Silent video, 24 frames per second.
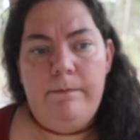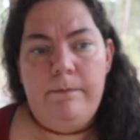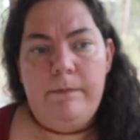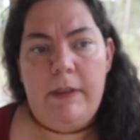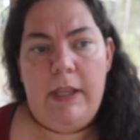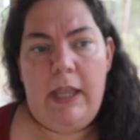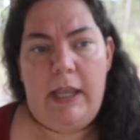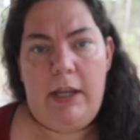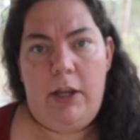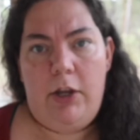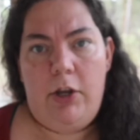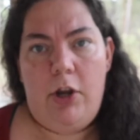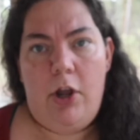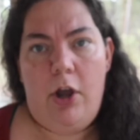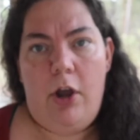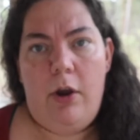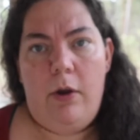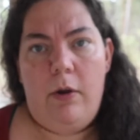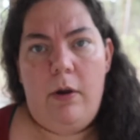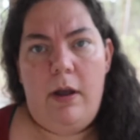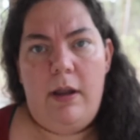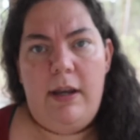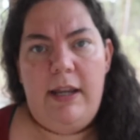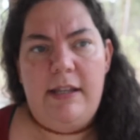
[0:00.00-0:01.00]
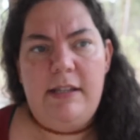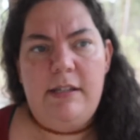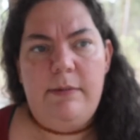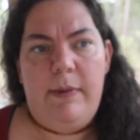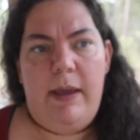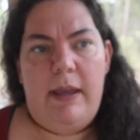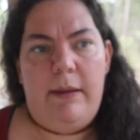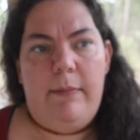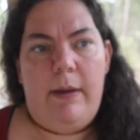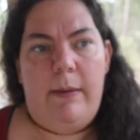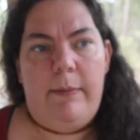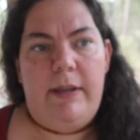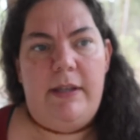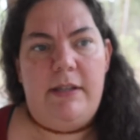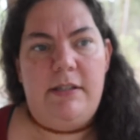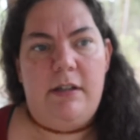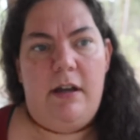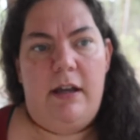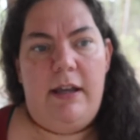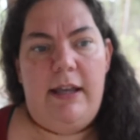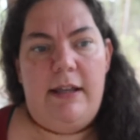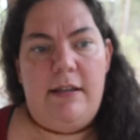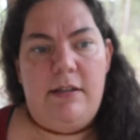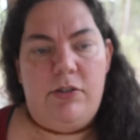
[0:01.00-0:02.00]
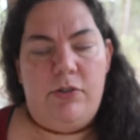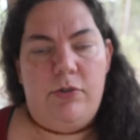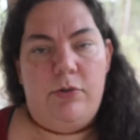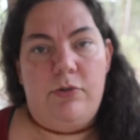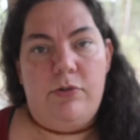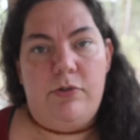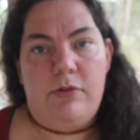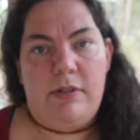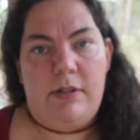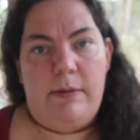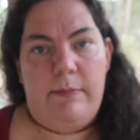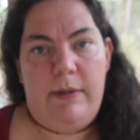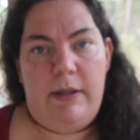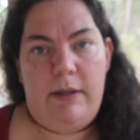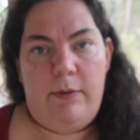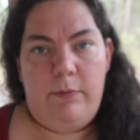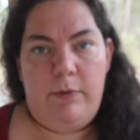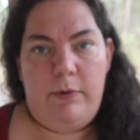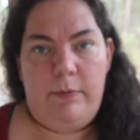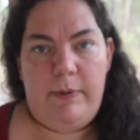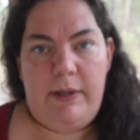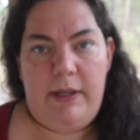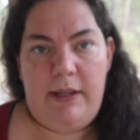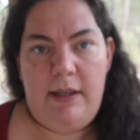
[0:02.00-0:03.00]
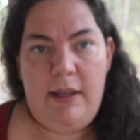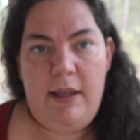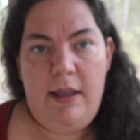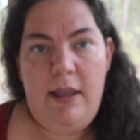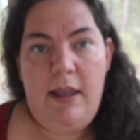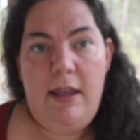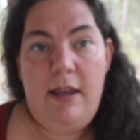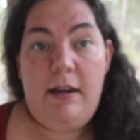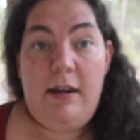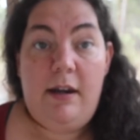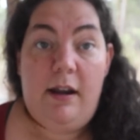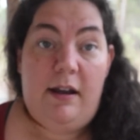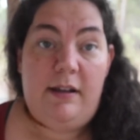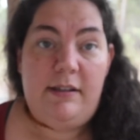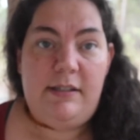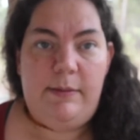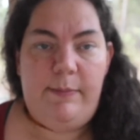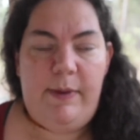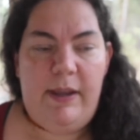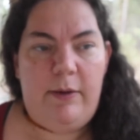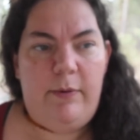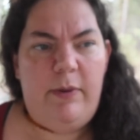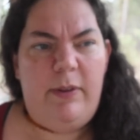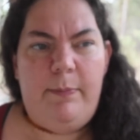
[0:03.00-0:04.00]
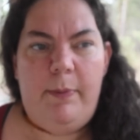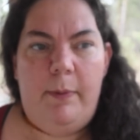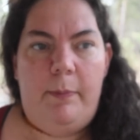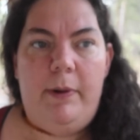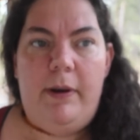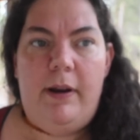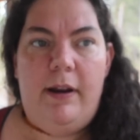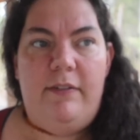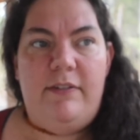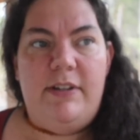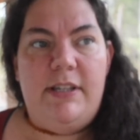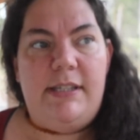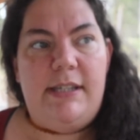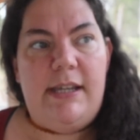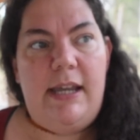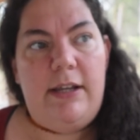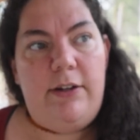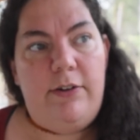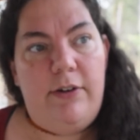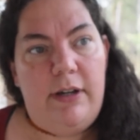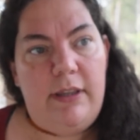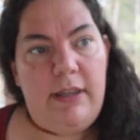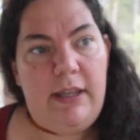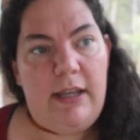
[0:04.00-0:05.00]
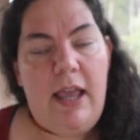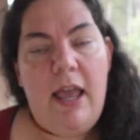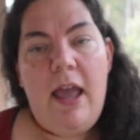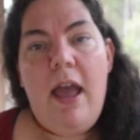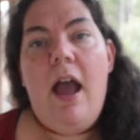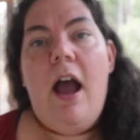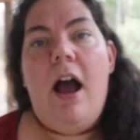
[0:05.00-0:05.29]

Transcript: let you know. I need to make maybe a Diane sauce or something would be nice to make with, but we don't have a steak or anything.